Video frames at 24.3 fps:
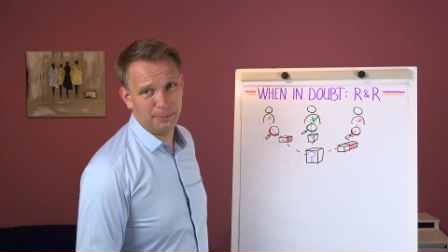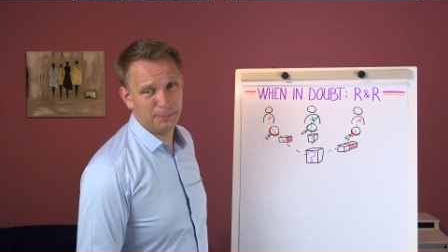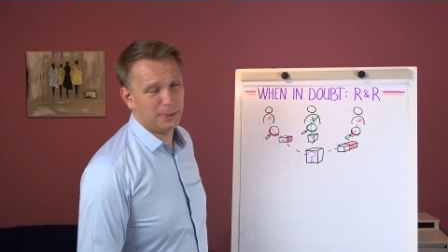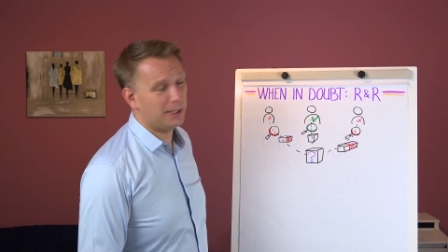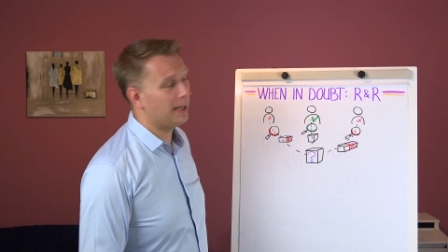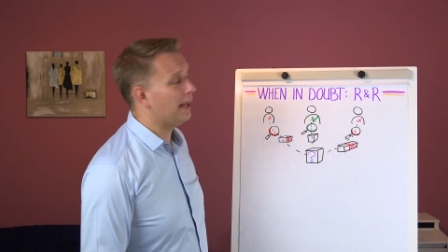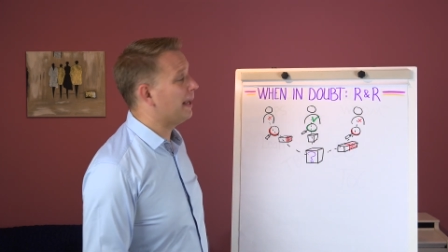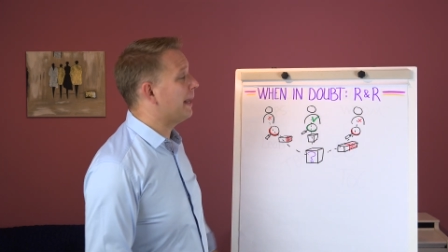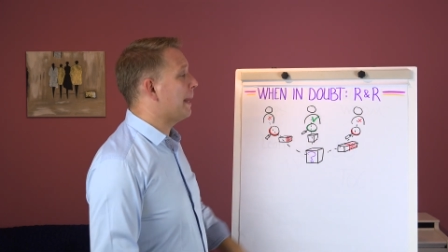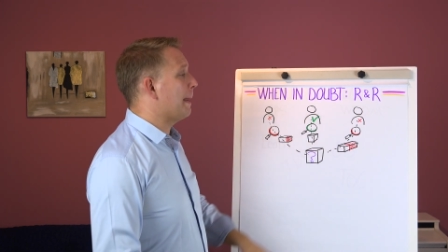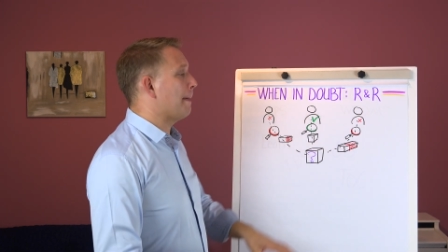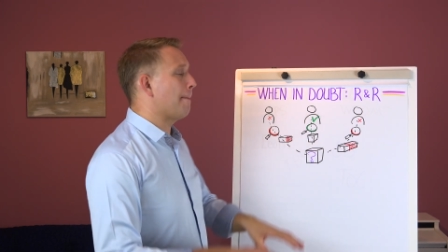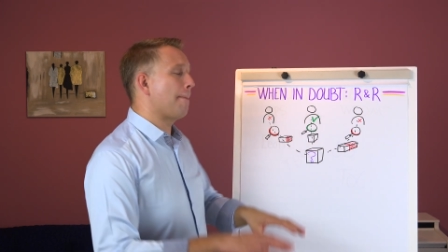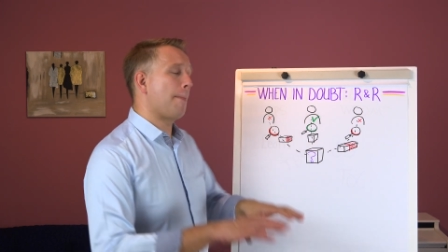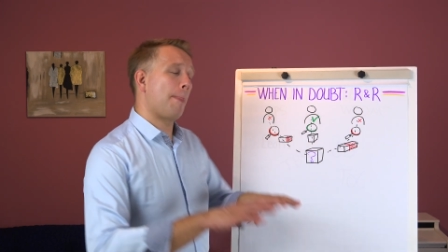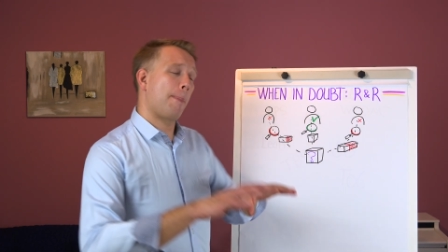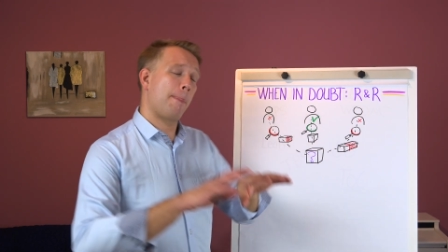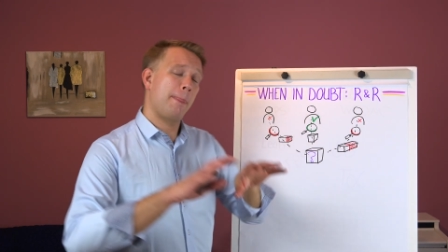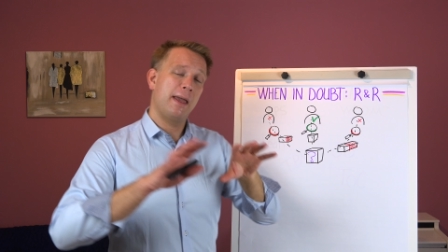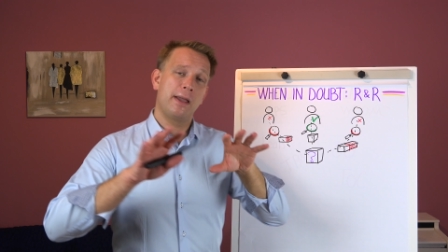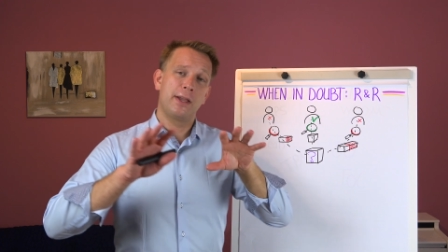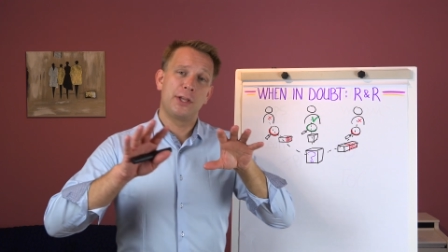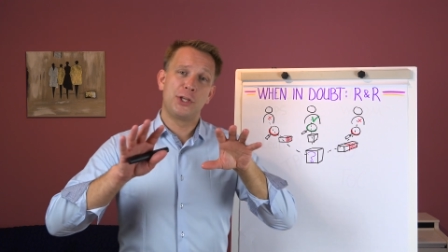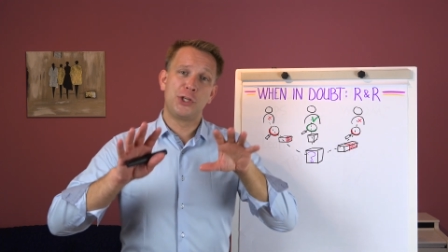But
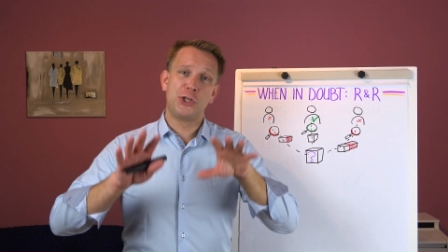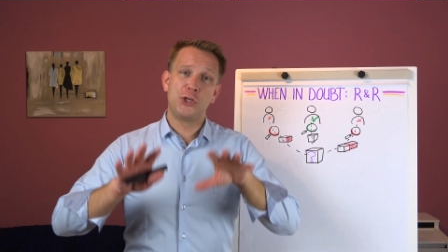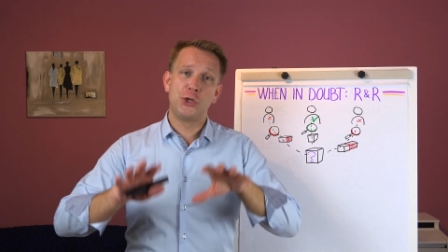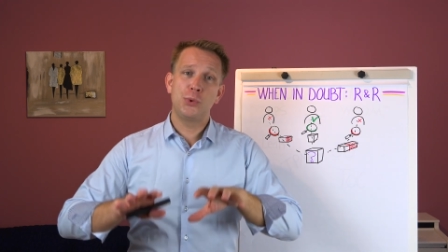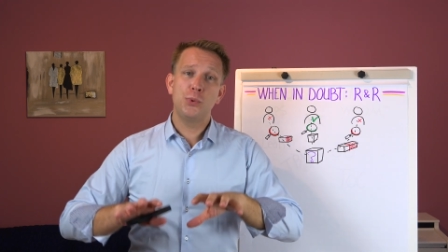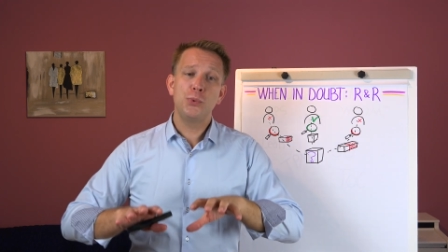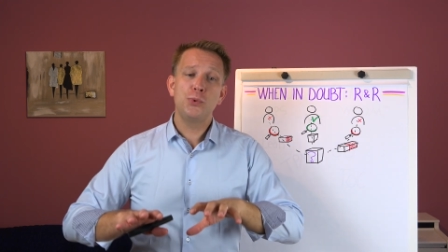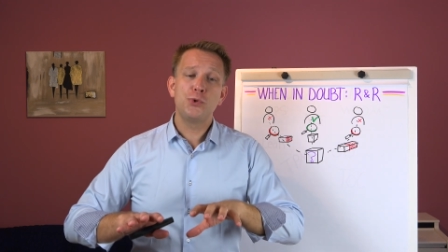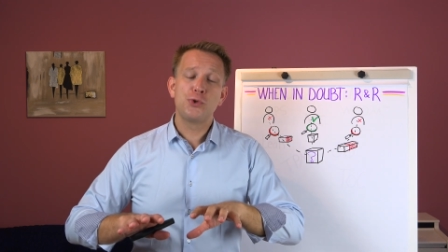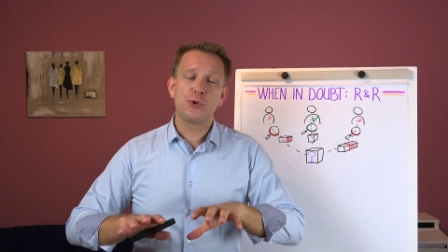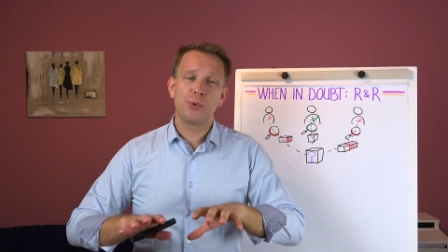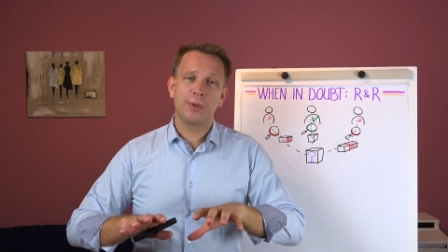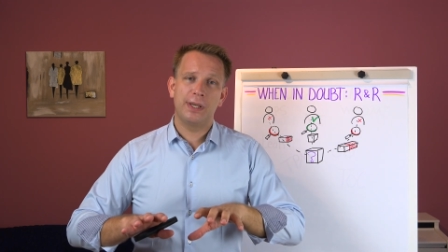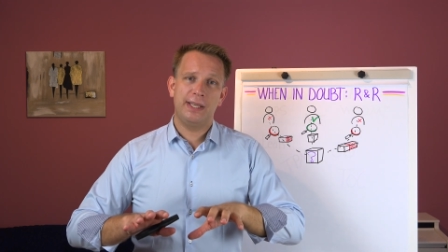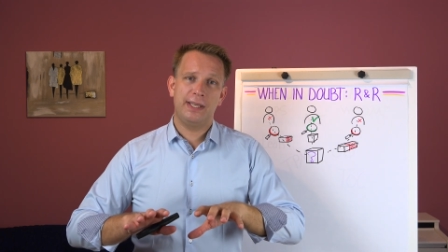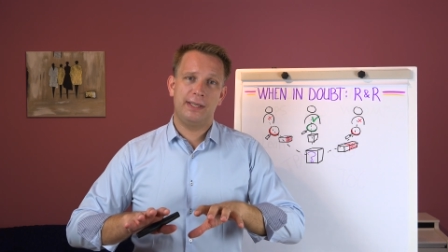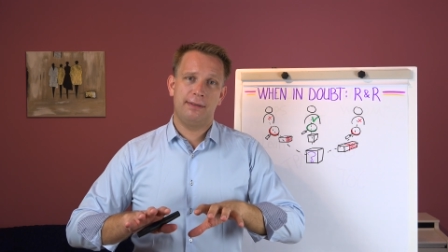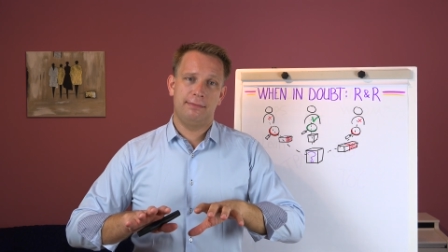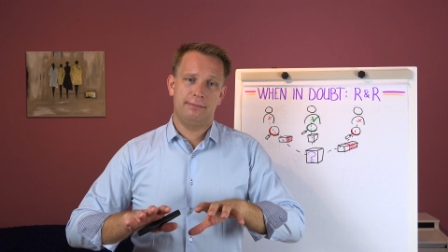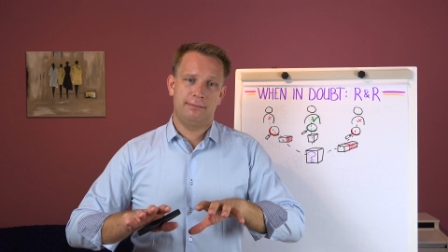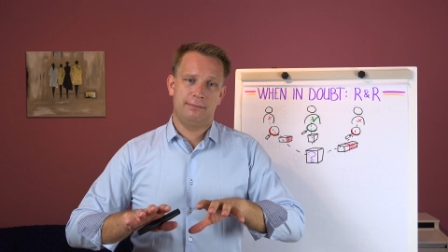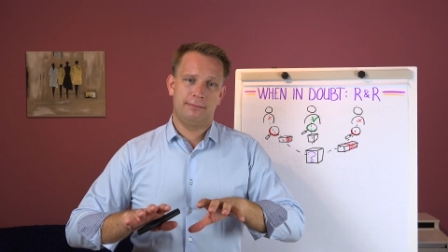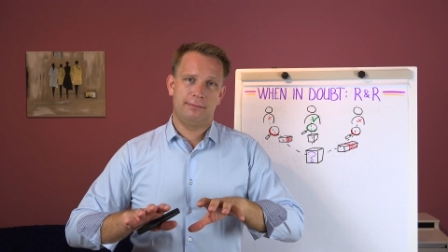usually,